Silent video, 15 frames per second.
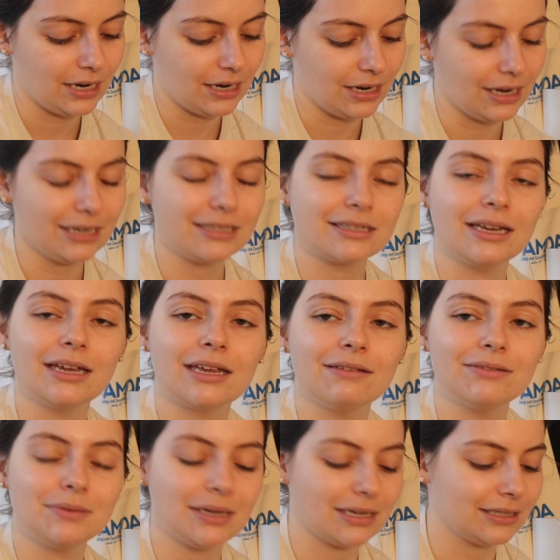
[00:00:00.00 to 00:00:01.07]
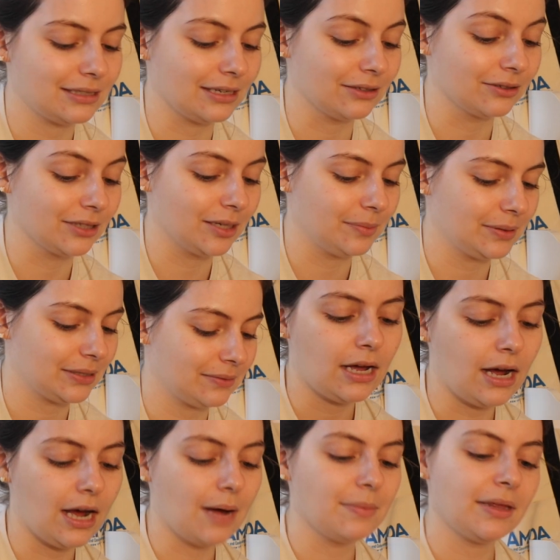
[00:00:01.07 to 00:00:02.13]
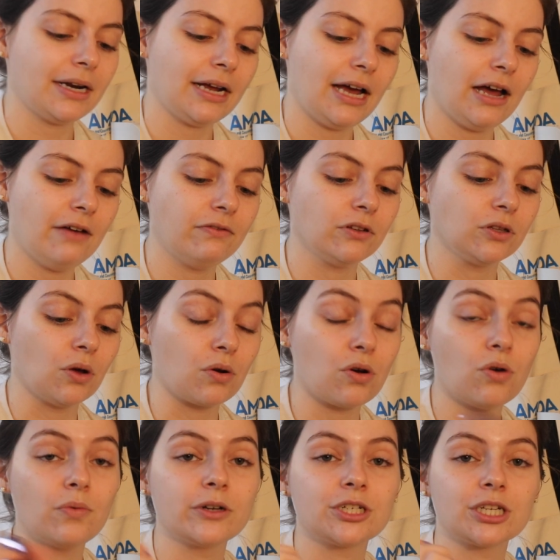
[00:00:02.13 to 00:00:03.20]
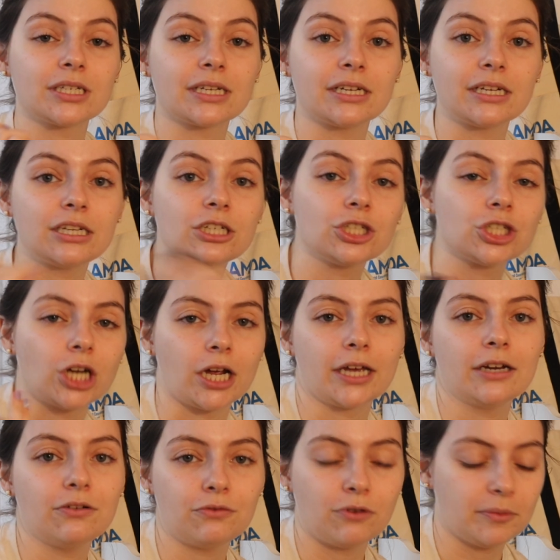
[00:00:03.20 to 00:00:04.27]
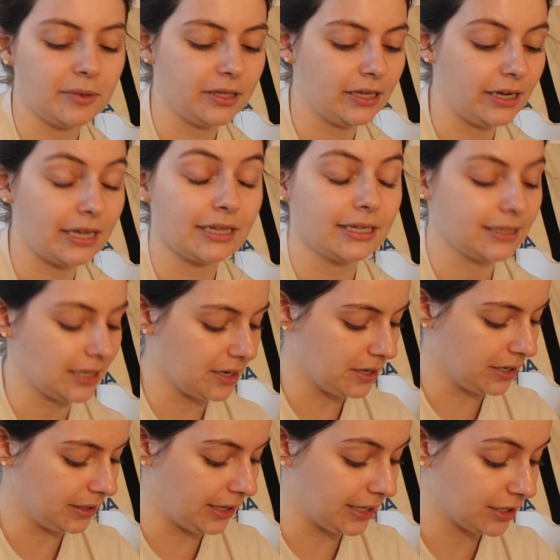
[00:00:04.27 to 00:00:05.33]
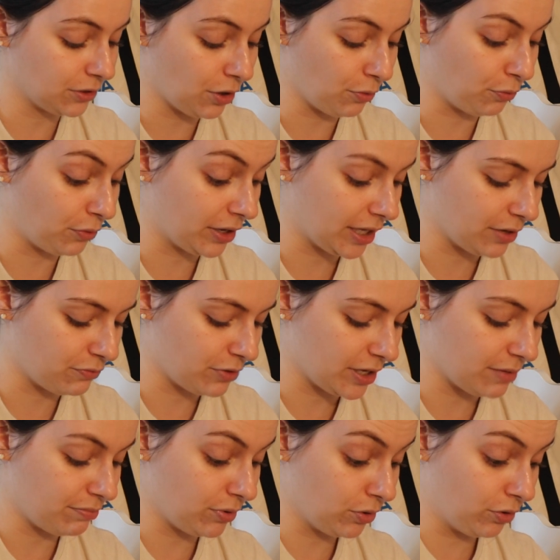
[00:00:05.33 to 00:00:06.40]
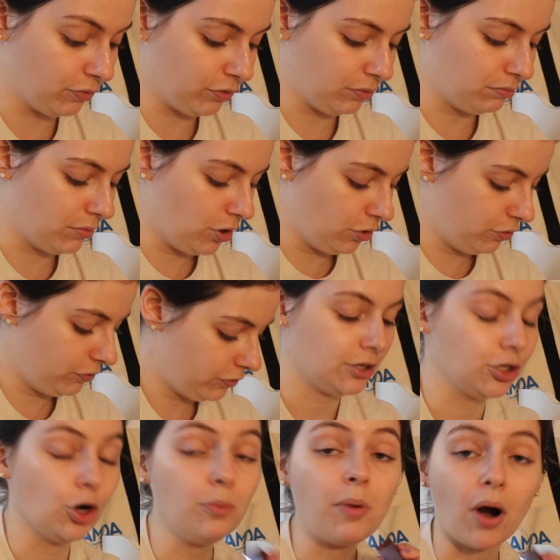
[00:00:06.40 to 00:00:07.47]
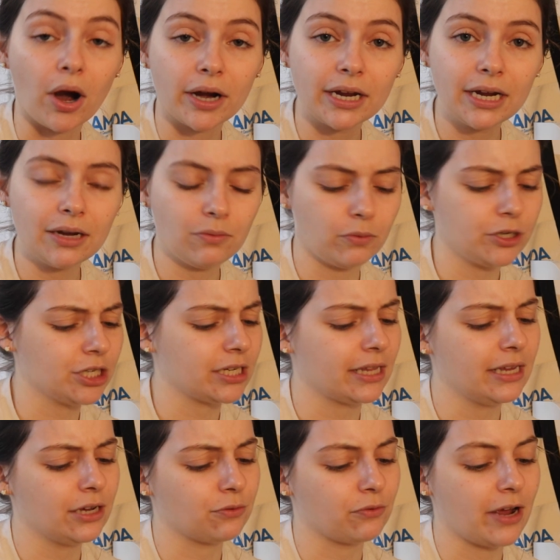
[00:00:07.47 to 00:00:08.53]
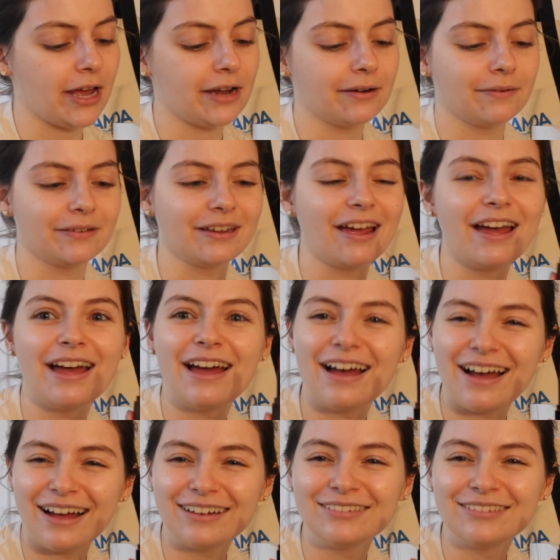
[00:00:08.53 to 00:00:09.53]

It gives me concealer lips. Then I have Local, which is a shine formula, and it's a really beautiful mauve. No Parking, which is I think a red. Yeah.